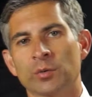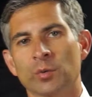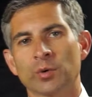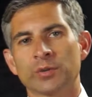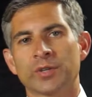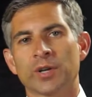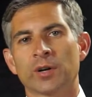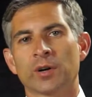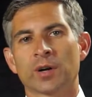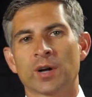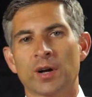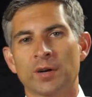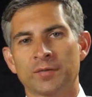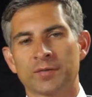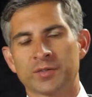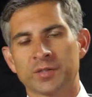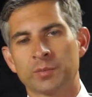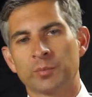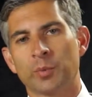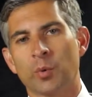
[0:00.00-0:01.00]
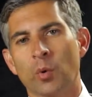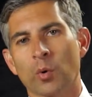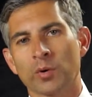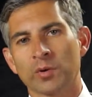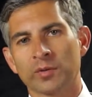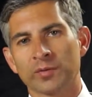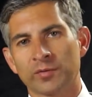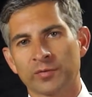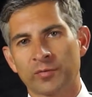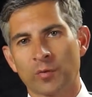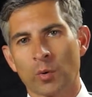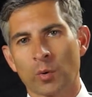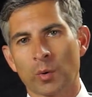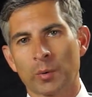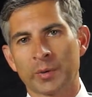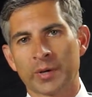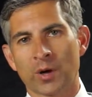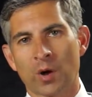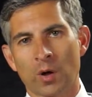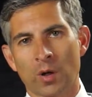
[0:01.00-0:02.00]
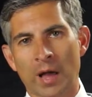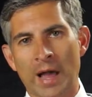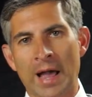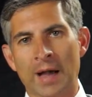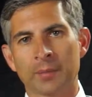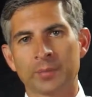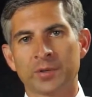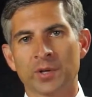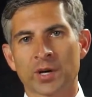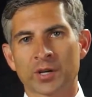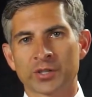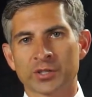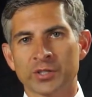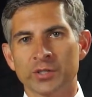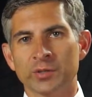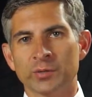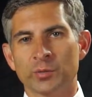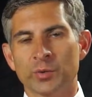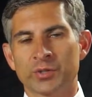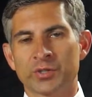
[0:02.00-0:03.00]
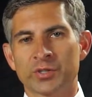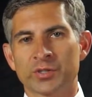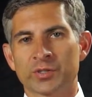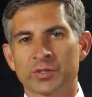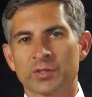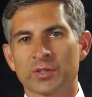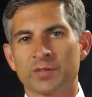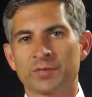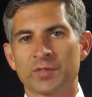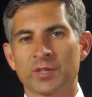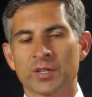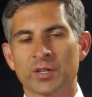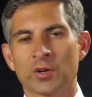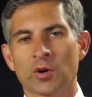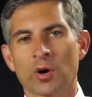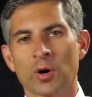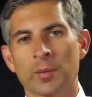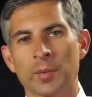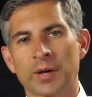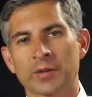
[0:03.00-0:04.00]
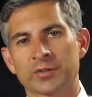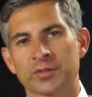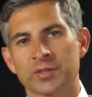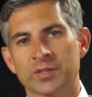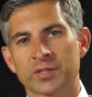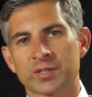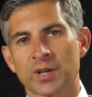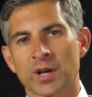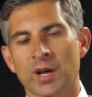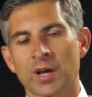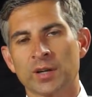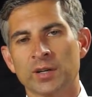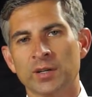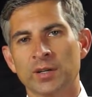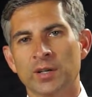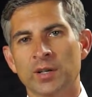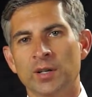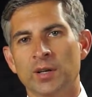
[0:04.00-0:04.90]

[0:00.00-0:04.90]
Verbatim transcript: the rotator cuff is important for what we call abduction, which is lifting the arm out to the side.